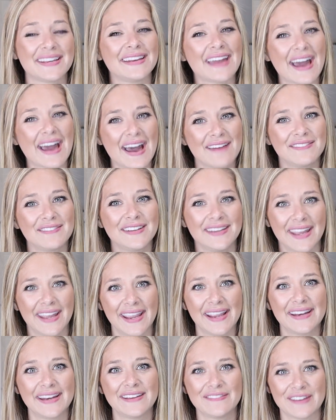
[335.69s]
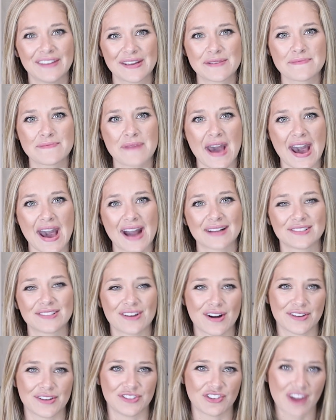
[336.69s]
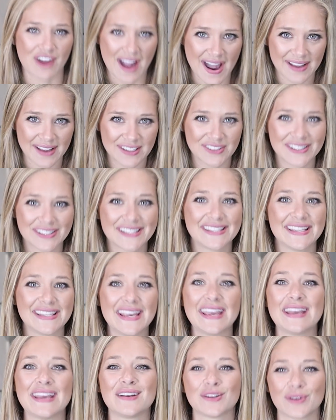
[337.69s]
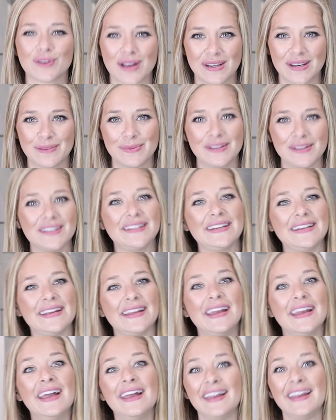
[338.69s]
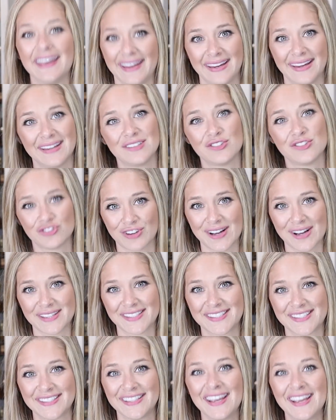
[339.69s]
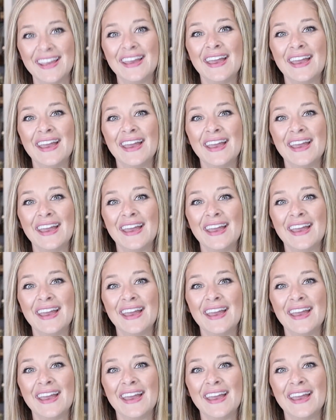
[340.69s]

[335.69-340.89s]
can have a negative impact on your accuracy, credibility, and trust.